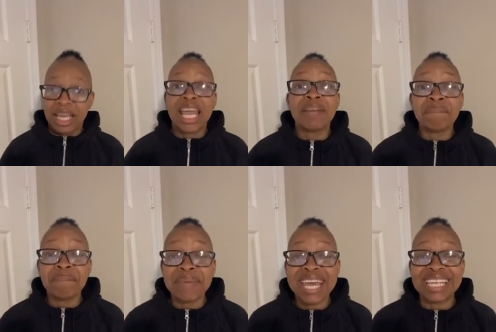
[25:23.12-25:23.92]
It
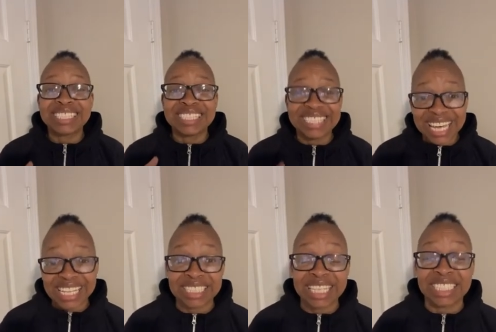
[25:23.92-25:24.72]
makes
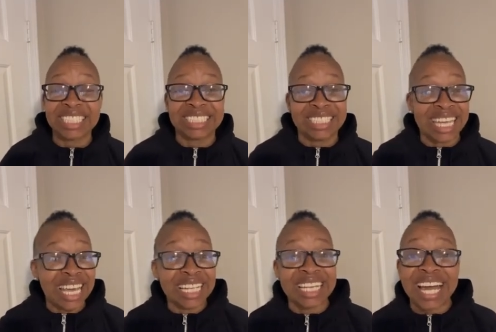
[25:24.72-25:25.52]
sense. And the
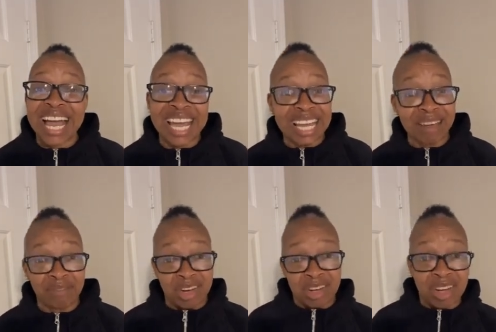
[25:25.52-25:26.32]
day that I
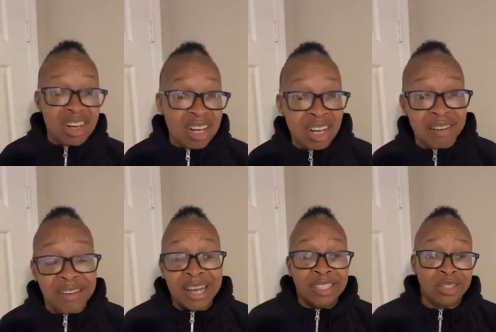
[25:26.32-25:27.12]
have the
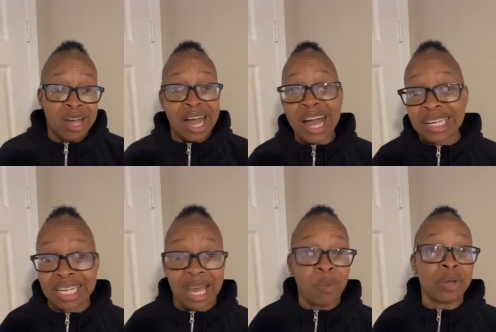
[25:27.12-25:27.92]
nerve to act
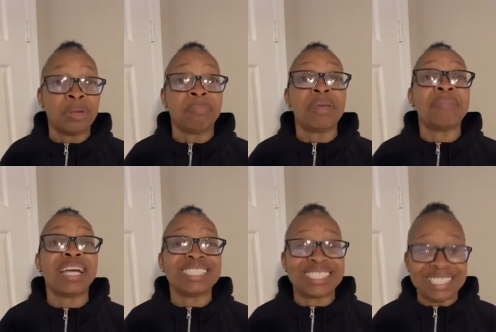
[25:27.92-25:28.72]
like I want to be
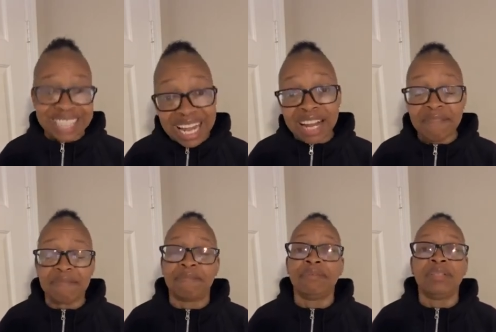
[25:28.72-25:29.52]

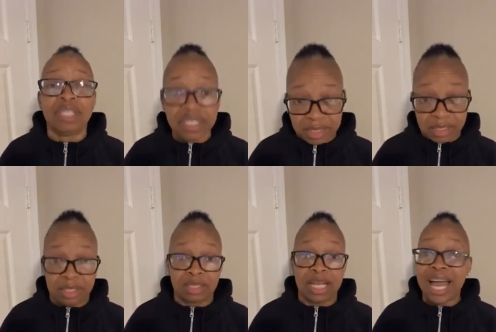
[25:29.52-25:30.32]
myself,
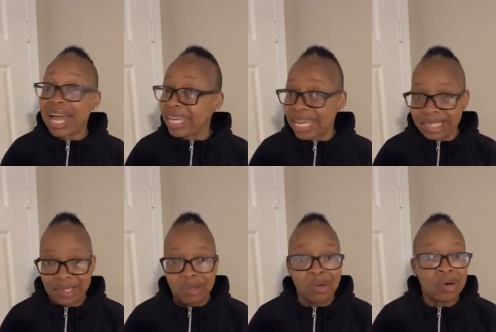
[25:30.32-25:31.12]
listen, I get
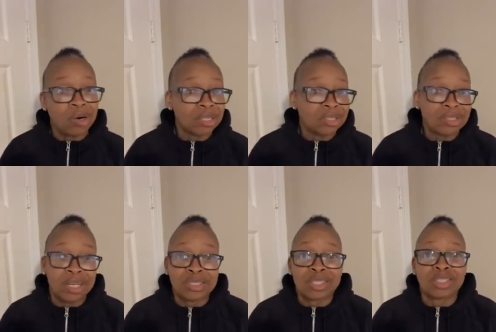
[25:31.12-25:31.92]
in all
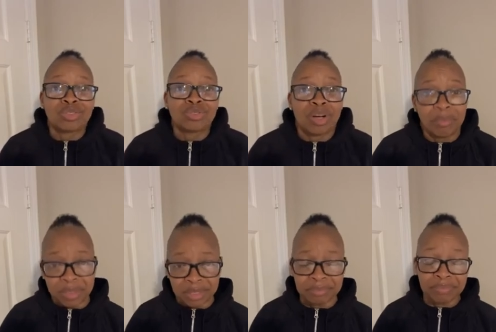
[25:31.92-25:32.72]
sorts of
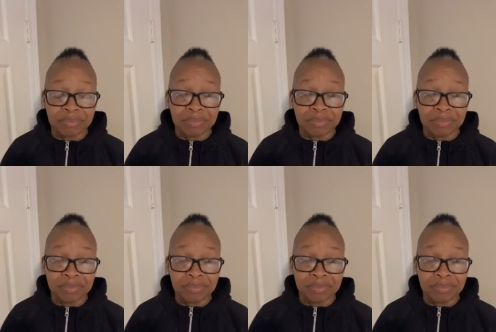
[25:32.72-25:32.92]
trouble.